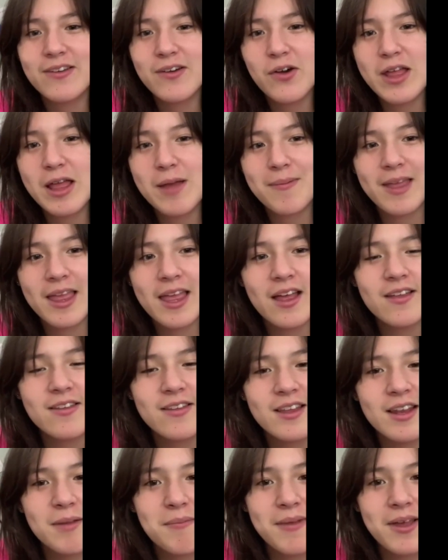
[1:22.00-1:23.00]
So yeah,
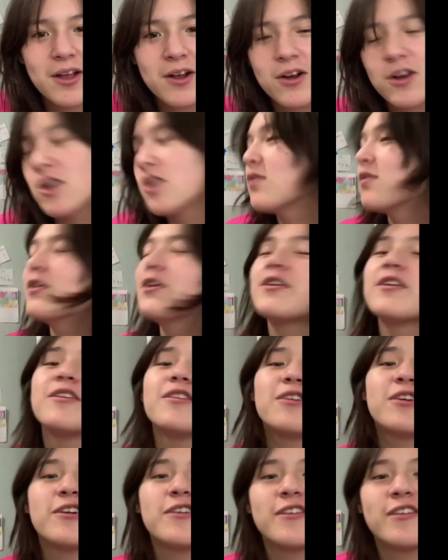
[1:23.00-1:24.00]
Mychaela's gonna make hers first
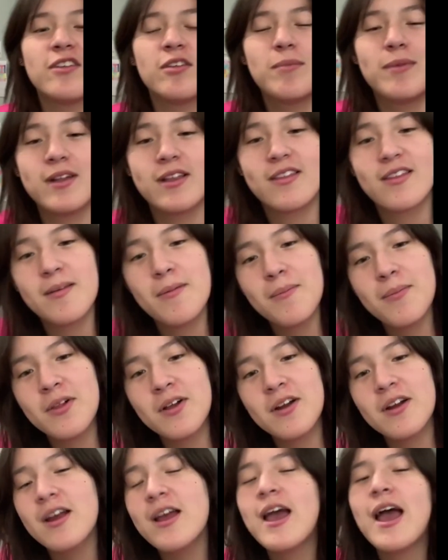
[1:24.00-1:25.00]
since hers is a bit
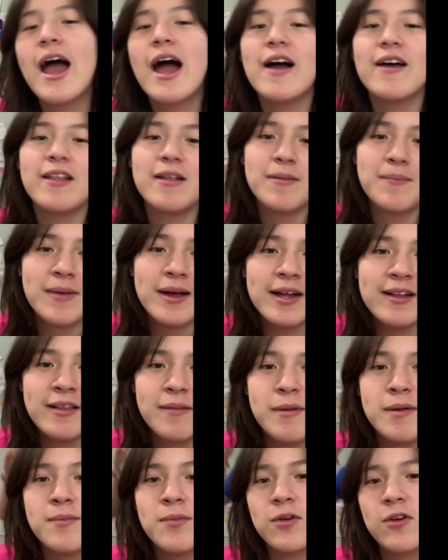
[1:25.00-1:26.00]
simpler, and then
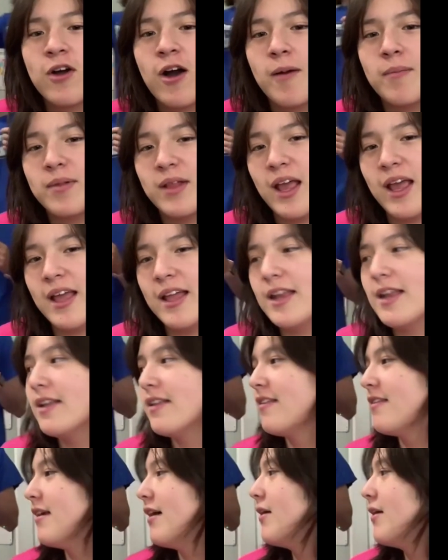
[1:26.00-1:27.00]
mine's a bit more complicated.